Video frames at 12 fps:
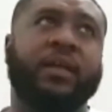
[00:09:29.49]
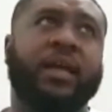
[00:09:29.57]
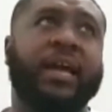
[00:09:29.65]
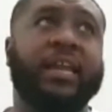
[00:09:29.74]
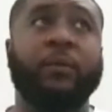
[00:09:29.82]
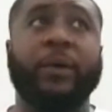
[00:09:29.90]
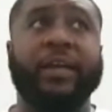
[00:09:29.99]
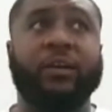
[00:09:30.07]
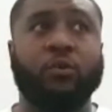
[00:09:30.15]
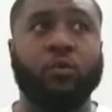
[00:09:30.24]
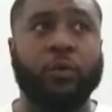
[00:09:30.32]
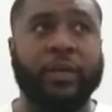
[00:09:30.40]
Anyway,
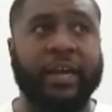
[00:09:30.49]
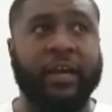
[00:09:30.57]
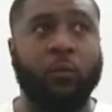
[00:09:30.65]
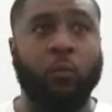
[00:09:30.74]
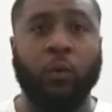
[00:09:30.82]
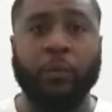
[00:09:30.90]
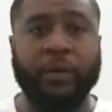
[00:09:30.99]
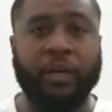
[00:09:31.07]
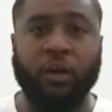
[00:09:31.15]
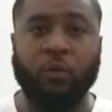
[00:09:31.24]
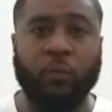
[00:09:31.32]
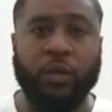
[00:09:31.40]
cool, yeah. What we
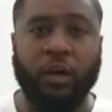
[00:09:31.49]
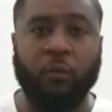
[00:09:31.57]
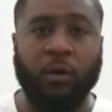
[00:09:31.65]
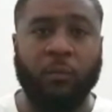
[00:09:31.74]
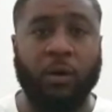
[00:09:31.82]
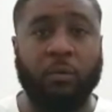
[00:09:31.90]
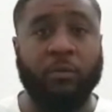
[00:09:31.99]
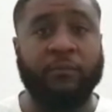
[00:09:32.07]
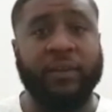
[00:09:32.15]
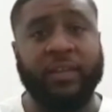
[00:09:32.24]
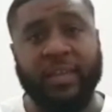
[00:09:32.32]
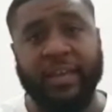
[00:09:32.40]
go 1-1. We
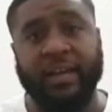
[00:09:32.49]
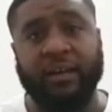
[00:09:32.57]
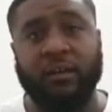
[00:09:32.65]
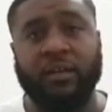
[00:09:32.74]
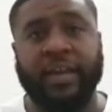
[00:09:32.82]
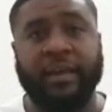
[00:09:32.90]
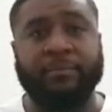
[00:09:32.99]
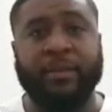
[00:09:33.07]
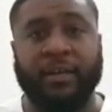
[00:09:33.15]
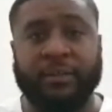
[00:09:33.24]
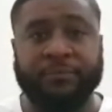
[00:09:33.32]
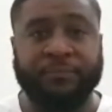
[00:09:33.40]
think, yeah, game
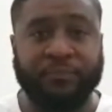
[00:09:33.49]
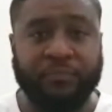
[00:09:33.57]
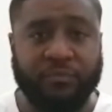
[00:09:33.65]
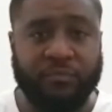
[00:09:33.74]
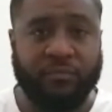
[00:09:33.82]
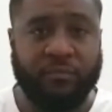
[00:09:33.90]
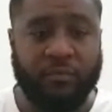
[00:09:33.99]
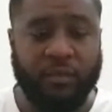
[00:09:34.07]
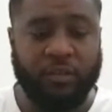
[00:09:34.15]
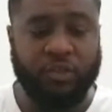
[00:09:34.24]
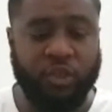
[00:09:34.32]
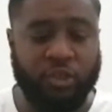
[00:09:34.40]
done.
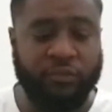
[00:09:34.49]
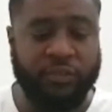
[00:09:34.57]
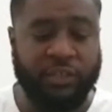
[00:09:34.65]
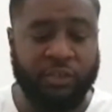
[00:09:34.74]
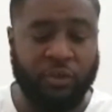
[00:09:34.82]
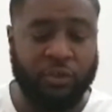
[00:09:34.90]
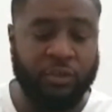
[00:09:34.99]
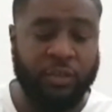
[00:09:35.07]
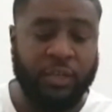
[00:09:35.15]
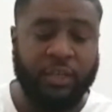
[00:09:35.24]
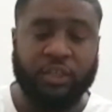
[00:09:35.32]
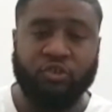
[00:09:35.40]
Sokratis on,
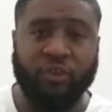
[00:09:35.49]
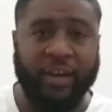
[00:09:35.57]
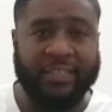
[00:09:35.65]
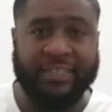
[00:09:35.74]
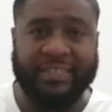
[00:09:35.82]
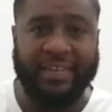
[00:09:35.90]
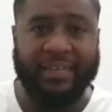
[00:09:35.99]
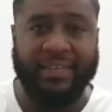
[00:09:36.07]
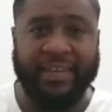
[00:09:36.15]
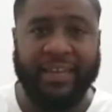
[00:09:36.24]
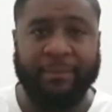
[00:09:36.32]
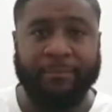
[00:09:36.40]
try and see out the
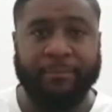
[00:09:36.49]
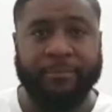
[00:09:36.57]
game.